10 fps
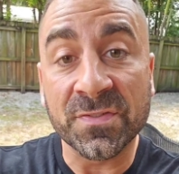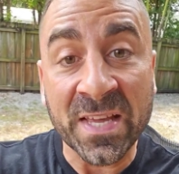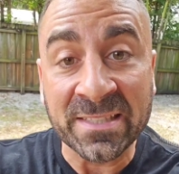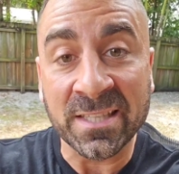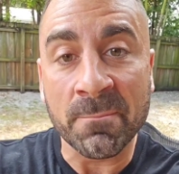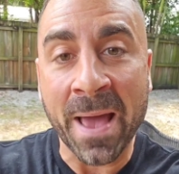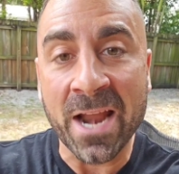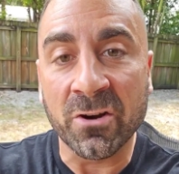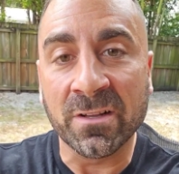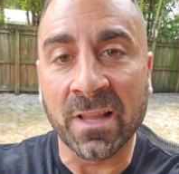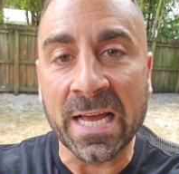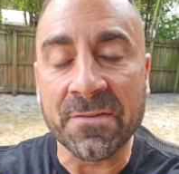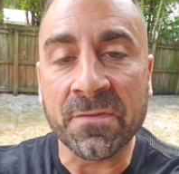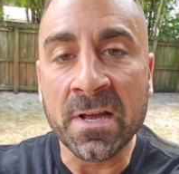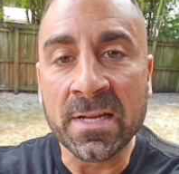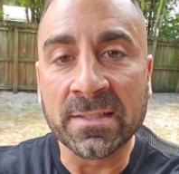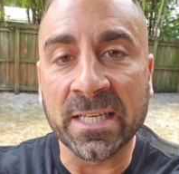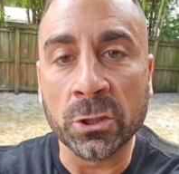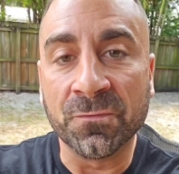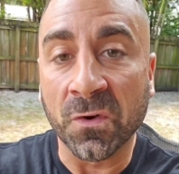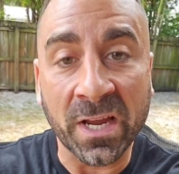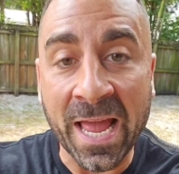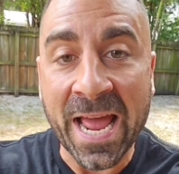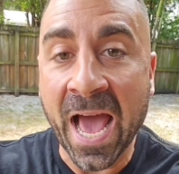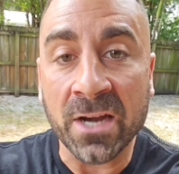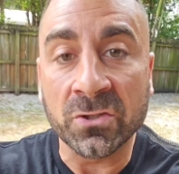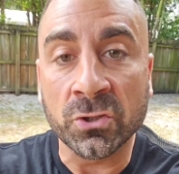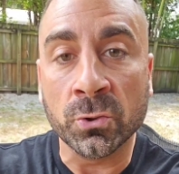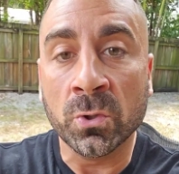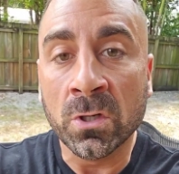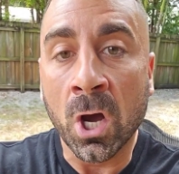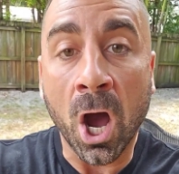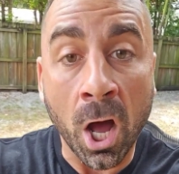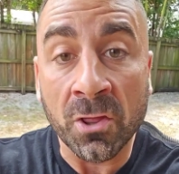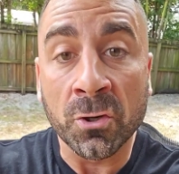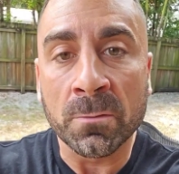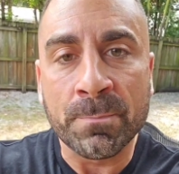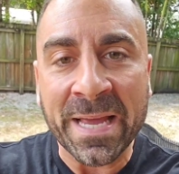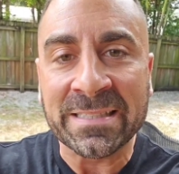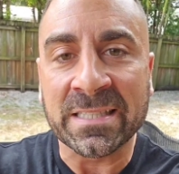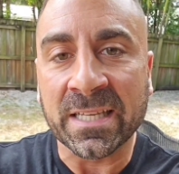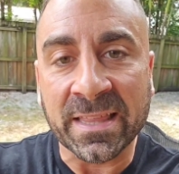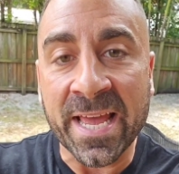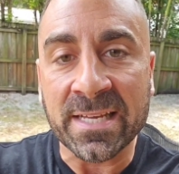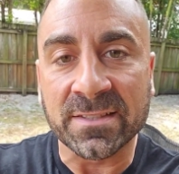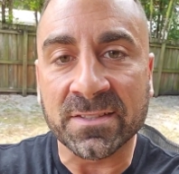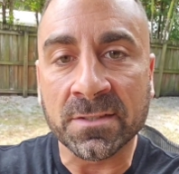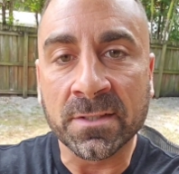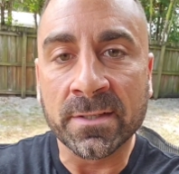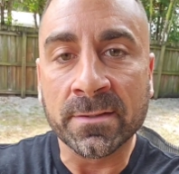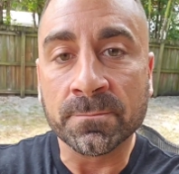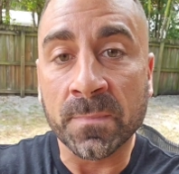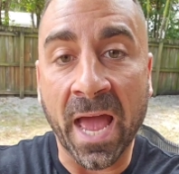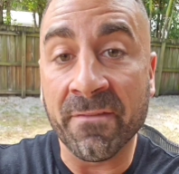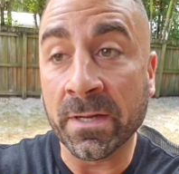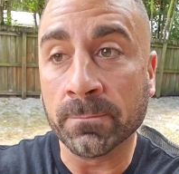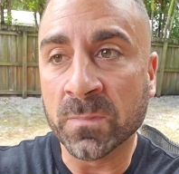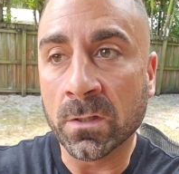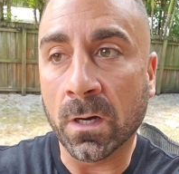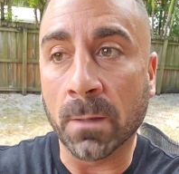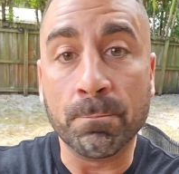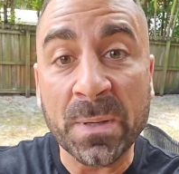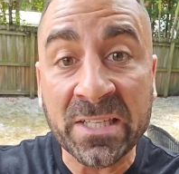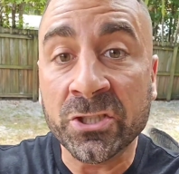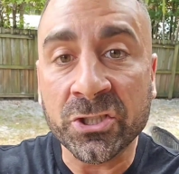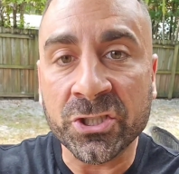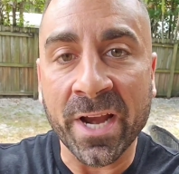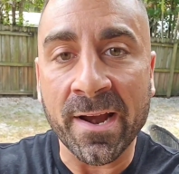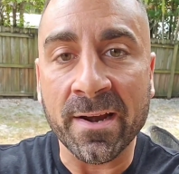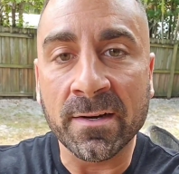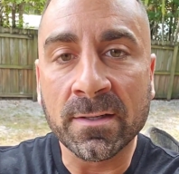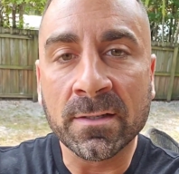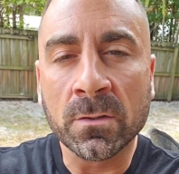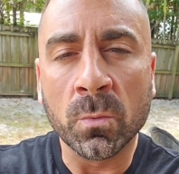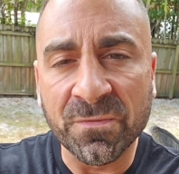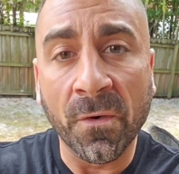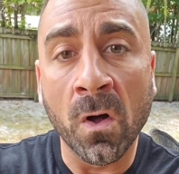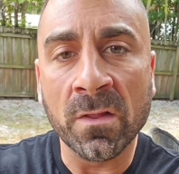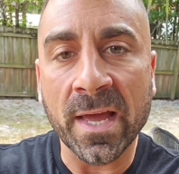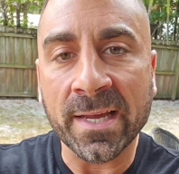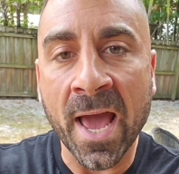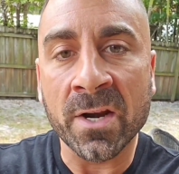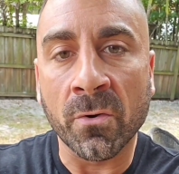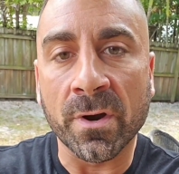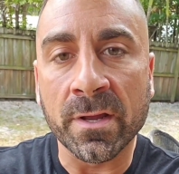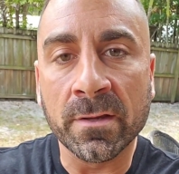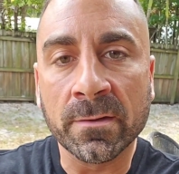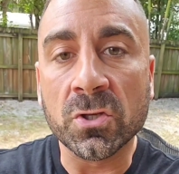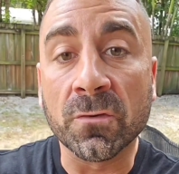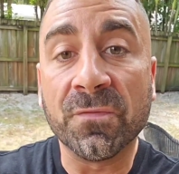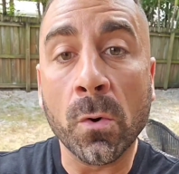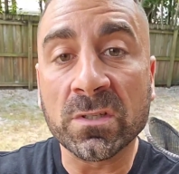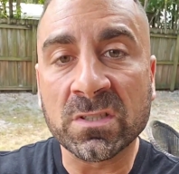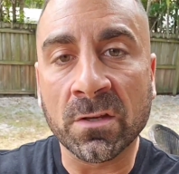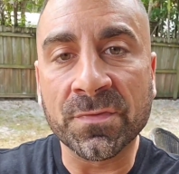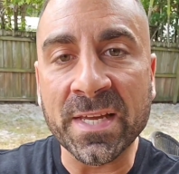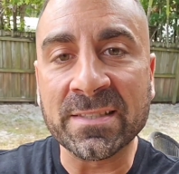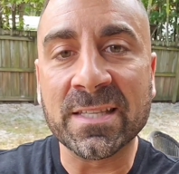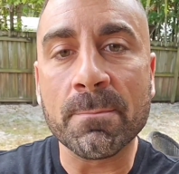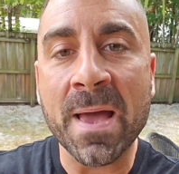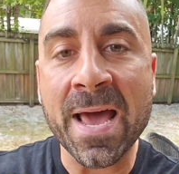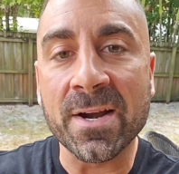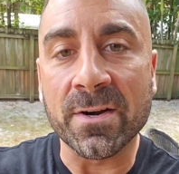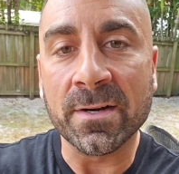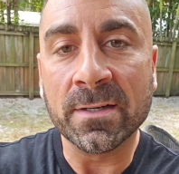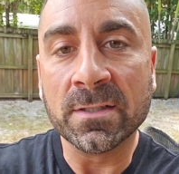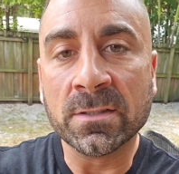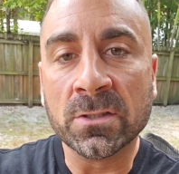on the things that matter in life that you forget how to do other basic things. Having a beach chair would fall in that category. You're focused on things that matter.